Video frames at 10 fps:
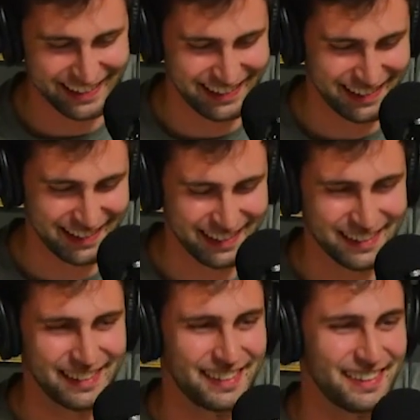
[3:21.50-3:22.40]

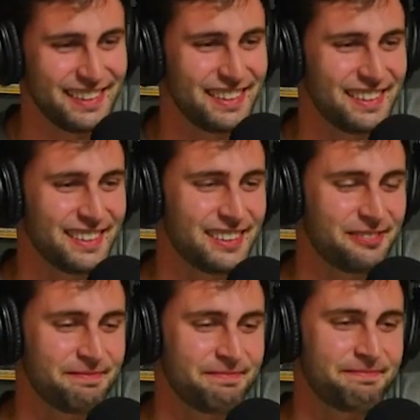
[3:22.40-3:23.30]

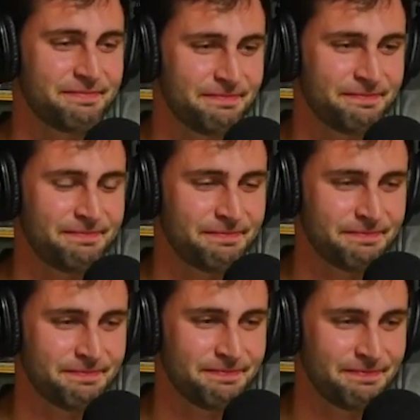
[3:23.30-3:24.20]

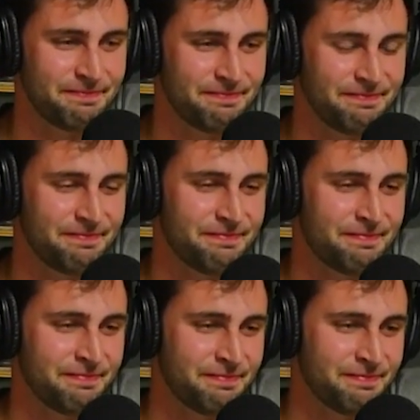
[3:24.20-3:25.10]

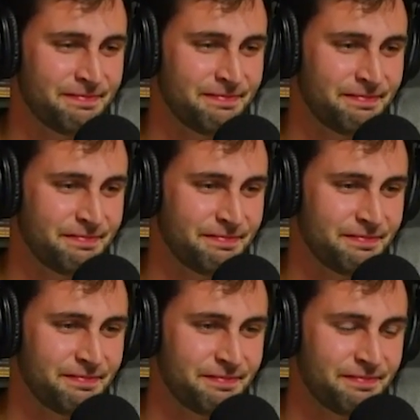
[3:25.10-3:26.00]

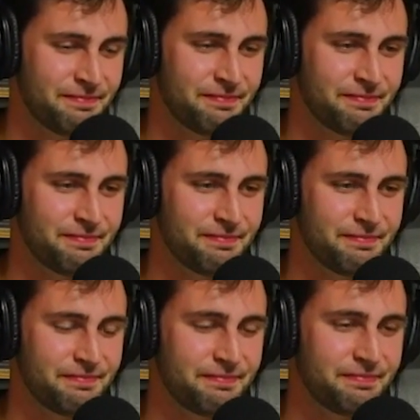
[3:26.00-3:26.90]

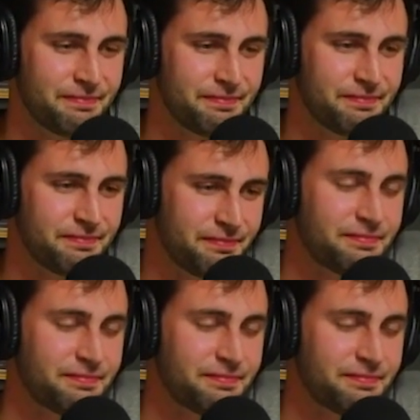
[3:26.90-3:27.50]
The person shown says nothing.